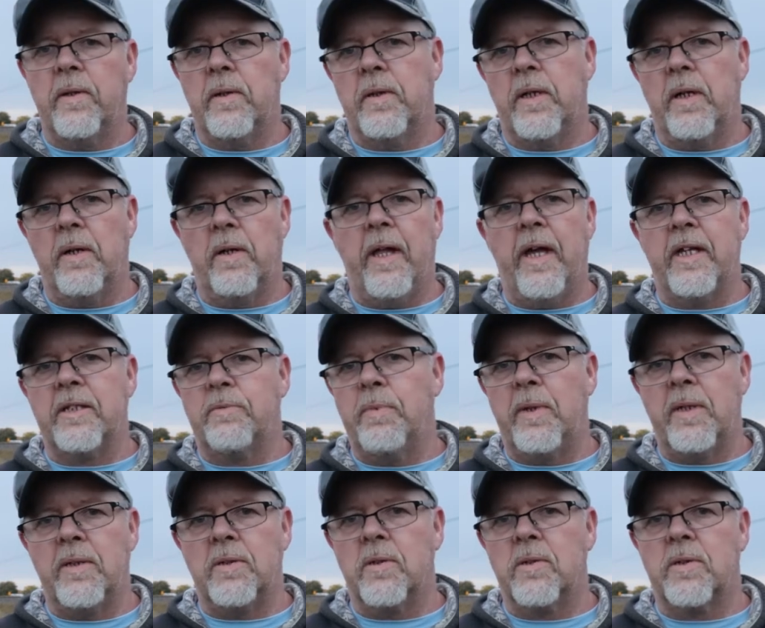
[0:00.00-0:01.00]
And he'll ask
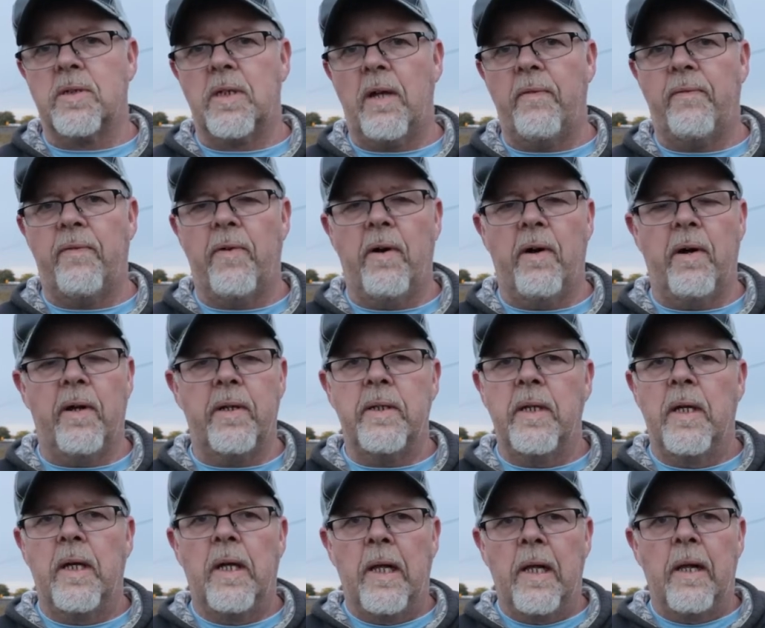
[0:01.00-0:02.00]
me, is your safe on?
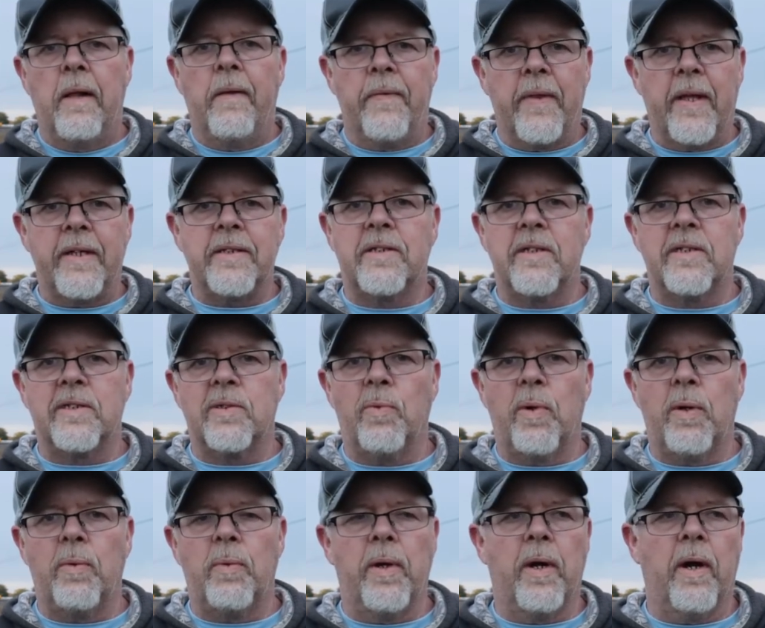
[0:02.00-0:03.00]
That's just the
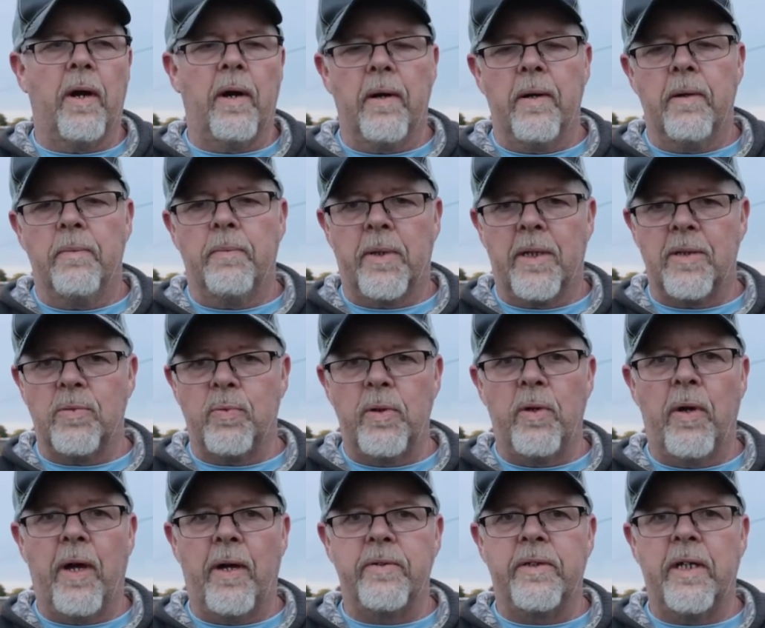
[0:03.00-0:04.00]
way we are, because we
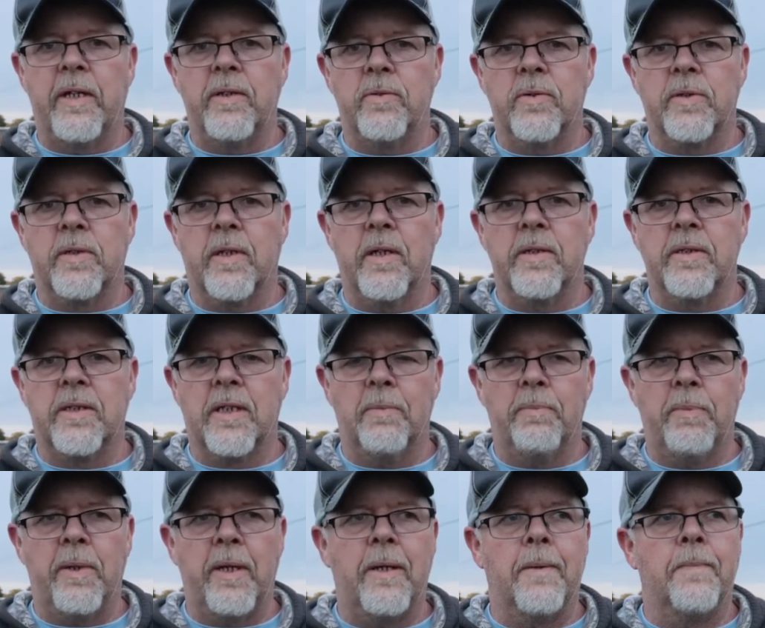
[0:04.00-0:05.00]
know how dangerous guns
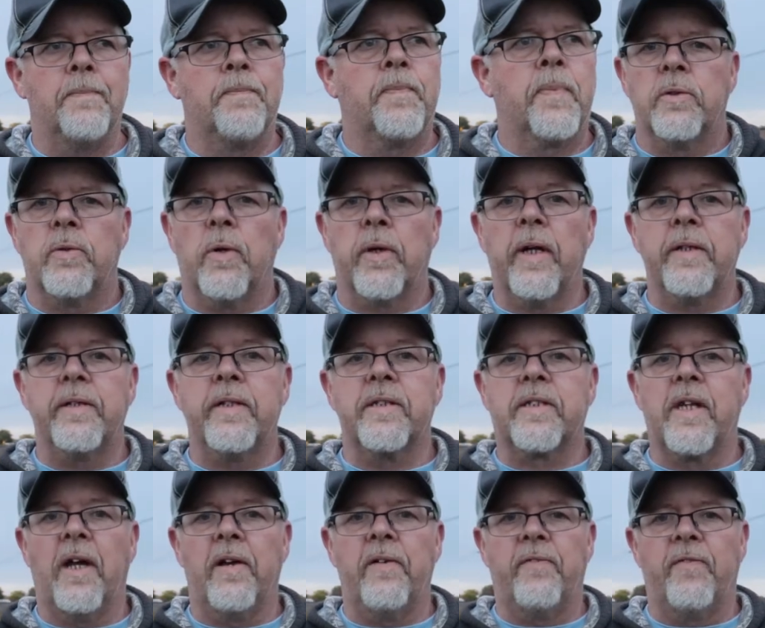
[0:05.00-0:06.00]
can be. So I got this
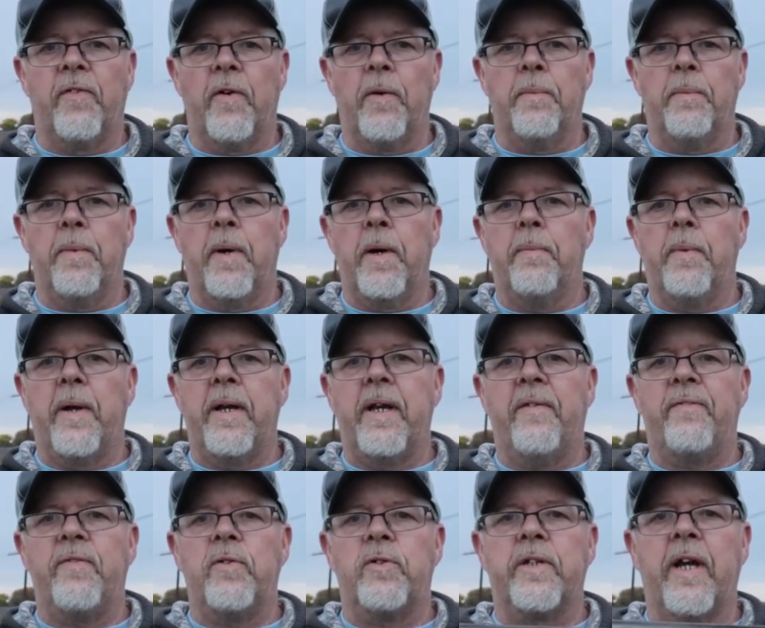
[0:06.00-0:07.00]
gun from my
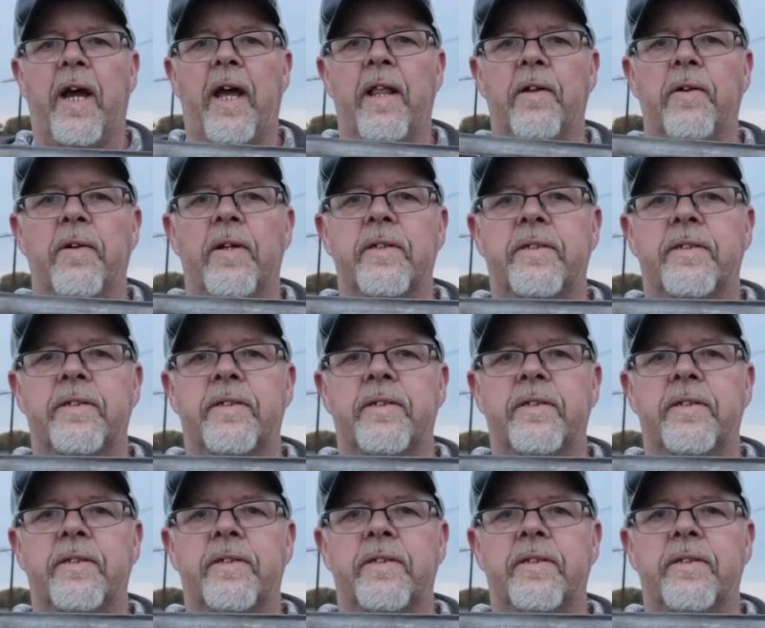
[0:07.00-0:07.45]
nephew Tyler.